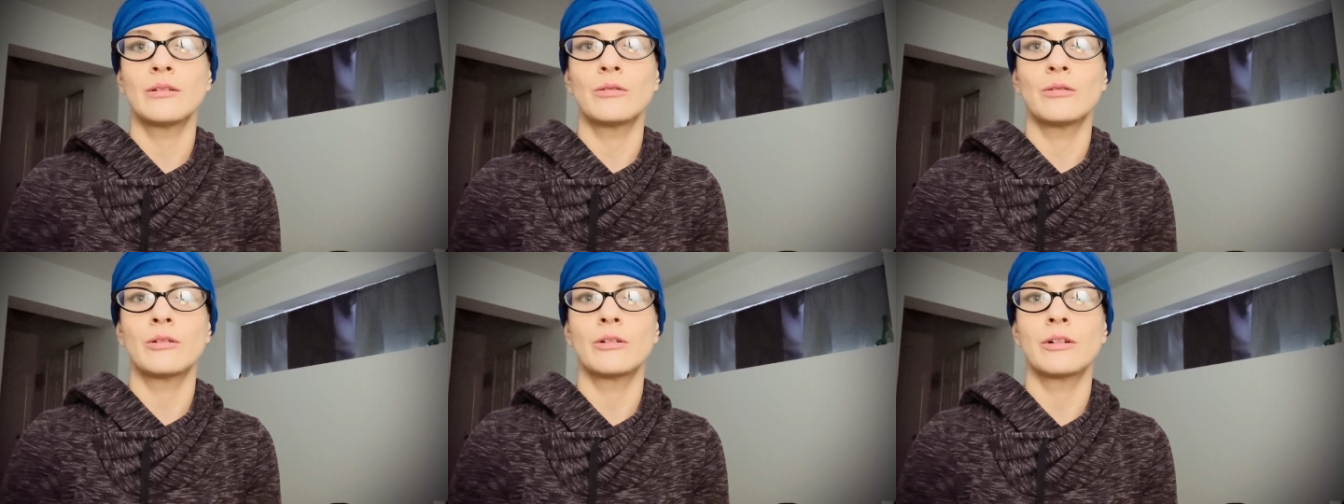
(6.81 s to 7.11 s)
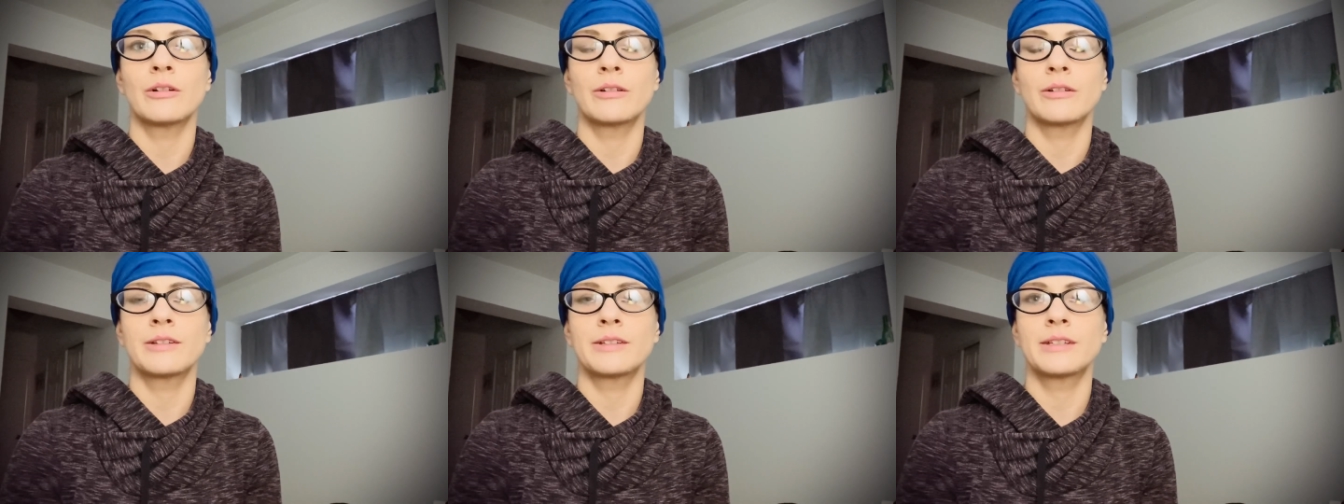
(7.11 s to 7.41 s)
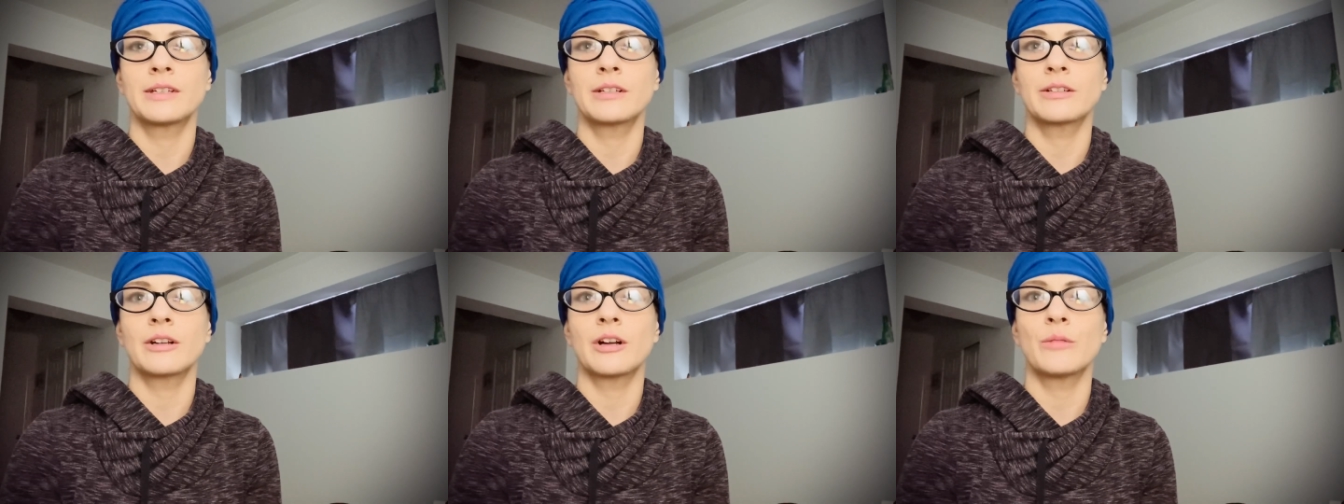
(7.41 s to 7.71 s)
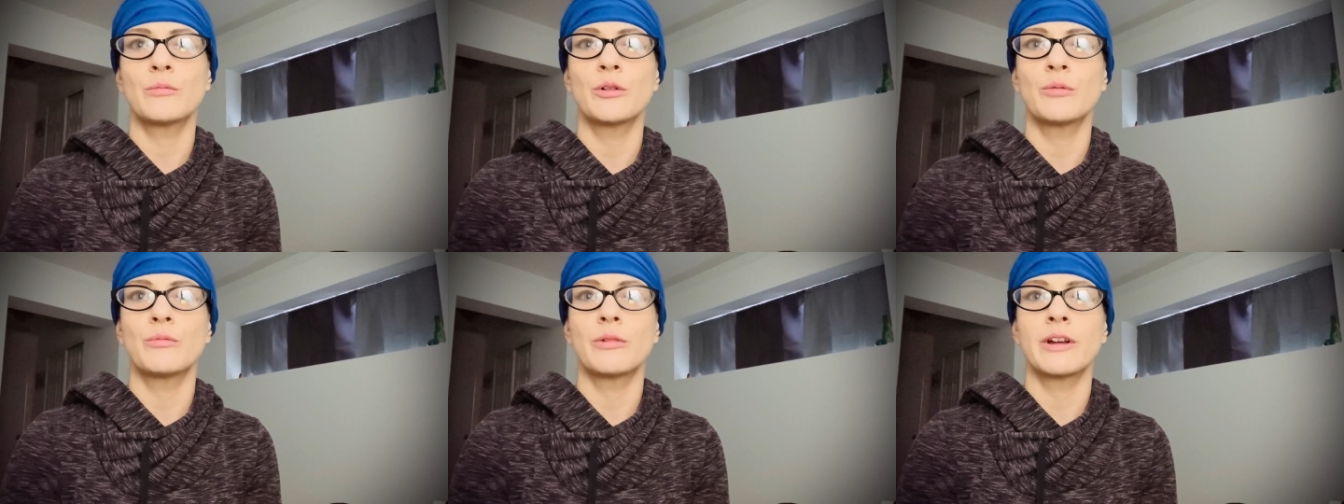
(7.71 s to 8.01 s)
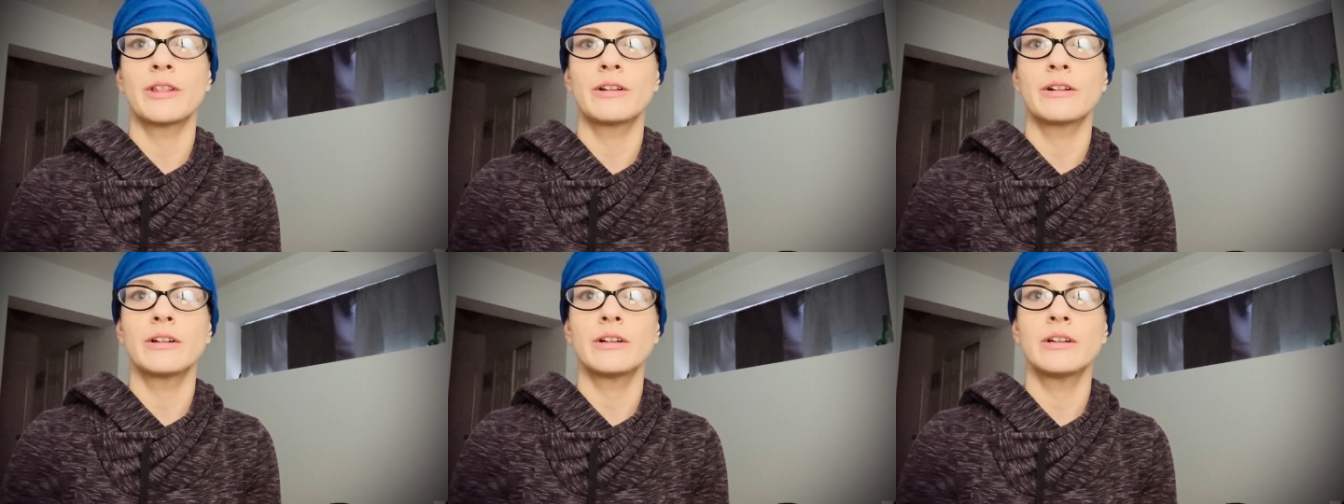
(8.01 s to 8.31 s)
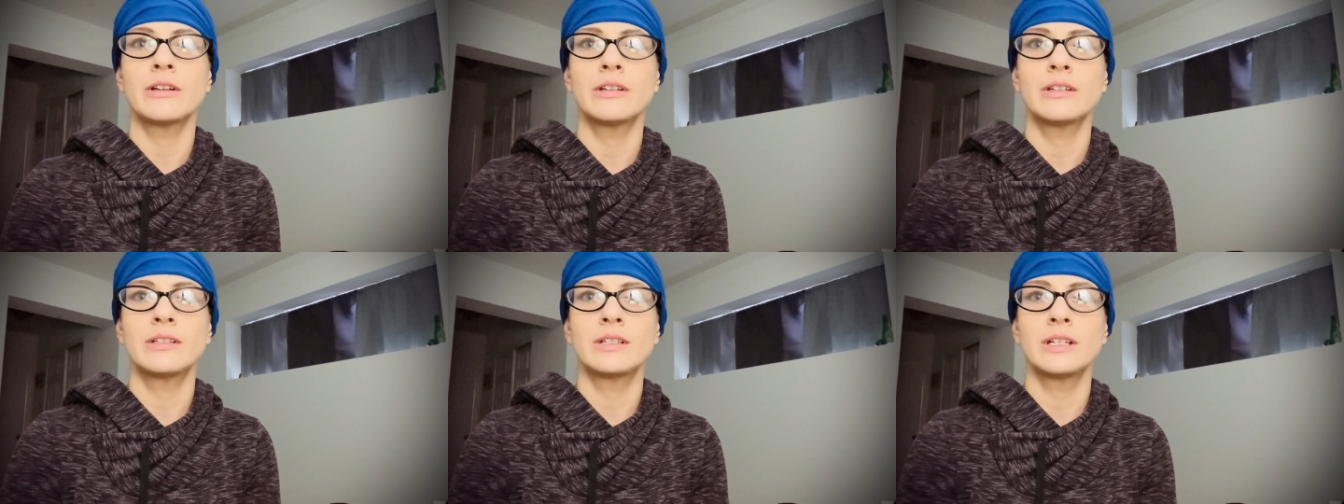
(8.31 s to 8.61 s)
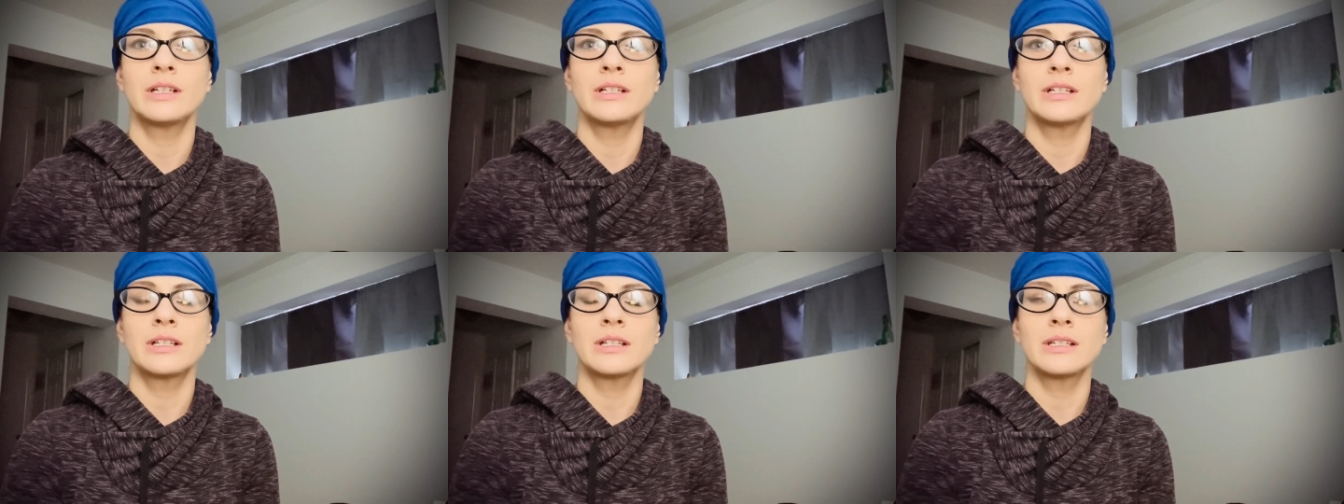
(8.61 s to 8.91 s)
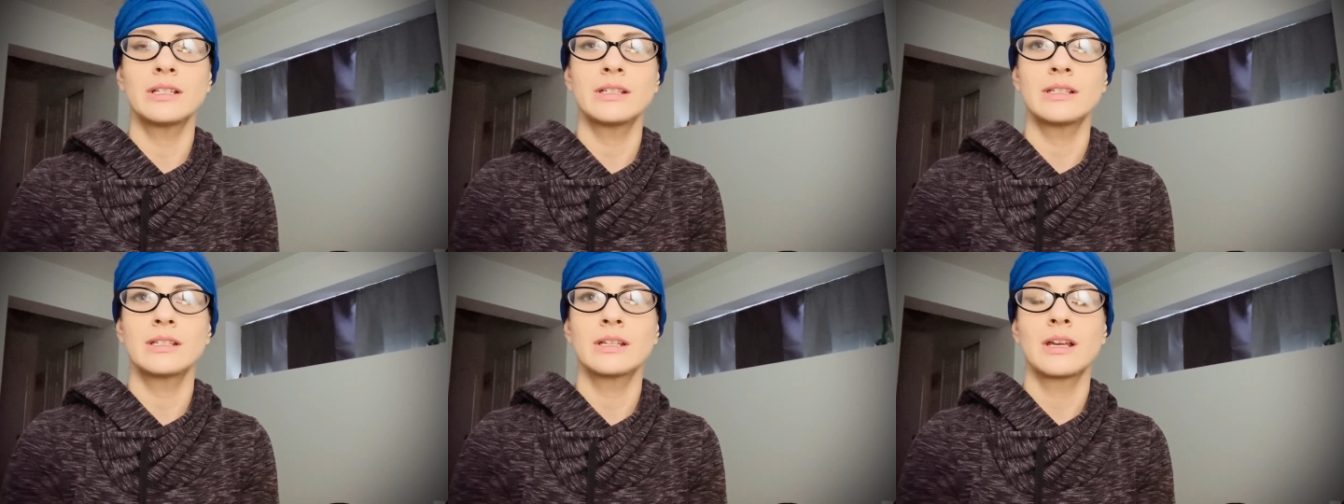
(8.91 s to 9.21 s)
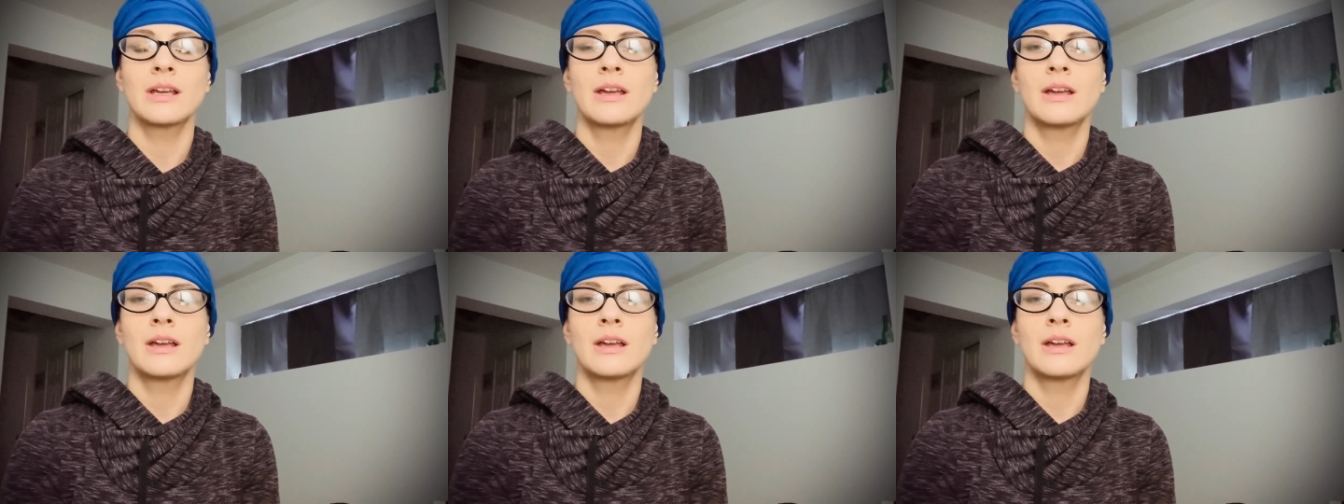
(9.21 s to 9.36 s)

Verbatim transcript: or Sikh Dharma Brotherhood teaches.